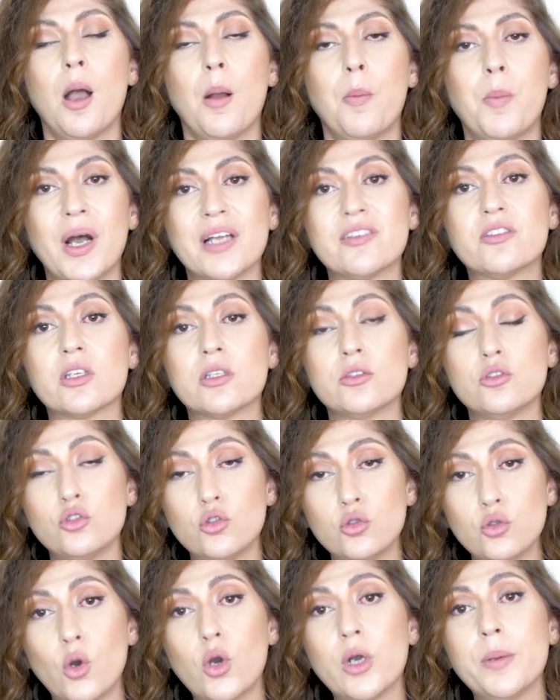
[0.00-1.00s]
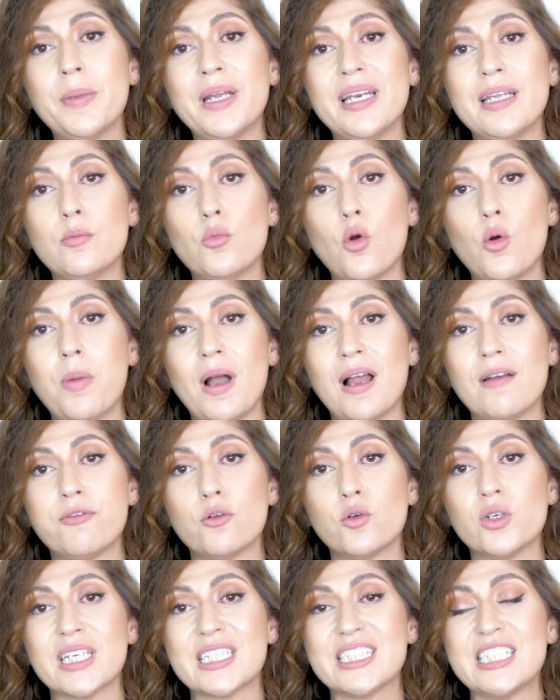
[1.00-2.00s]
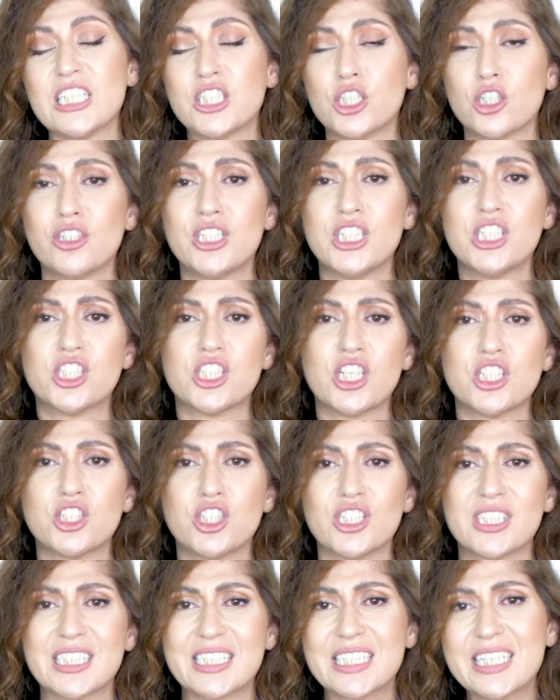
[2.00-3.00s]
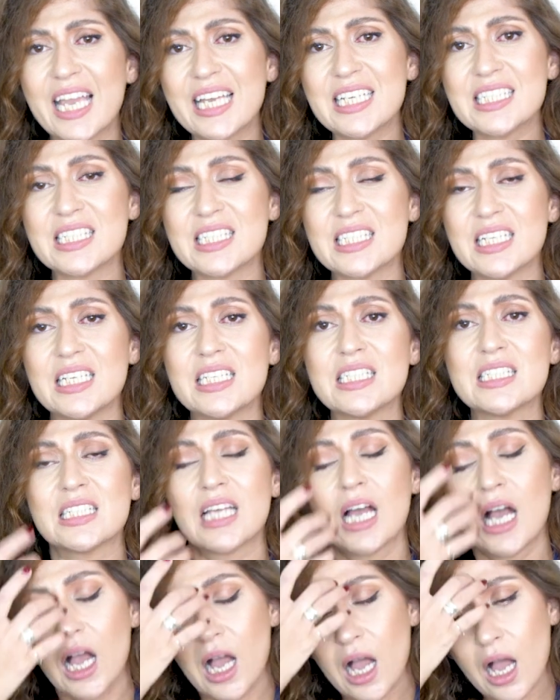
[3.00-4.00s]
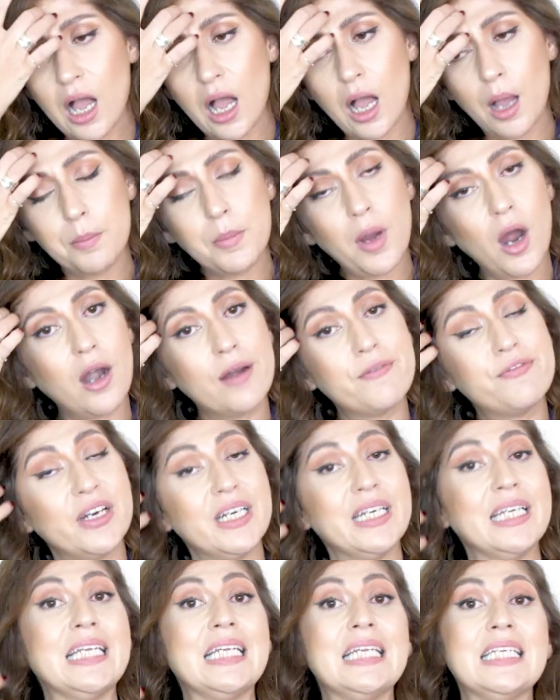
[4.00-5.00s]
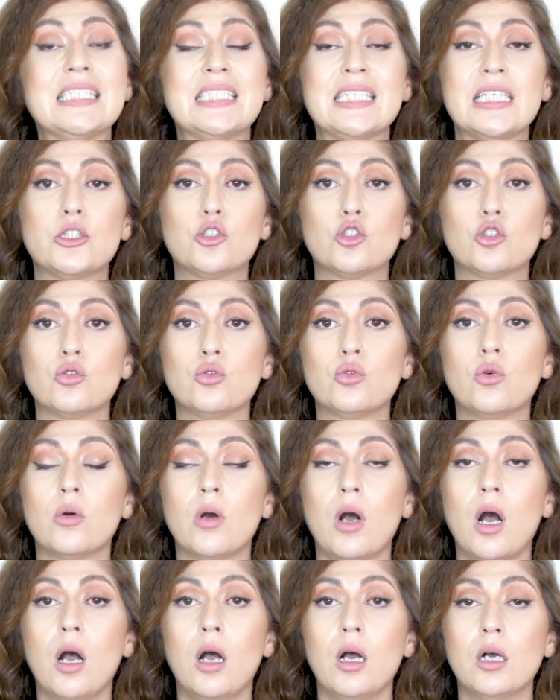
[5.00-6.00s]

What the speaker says: But normally mobile phone accessories such as cases are very easy to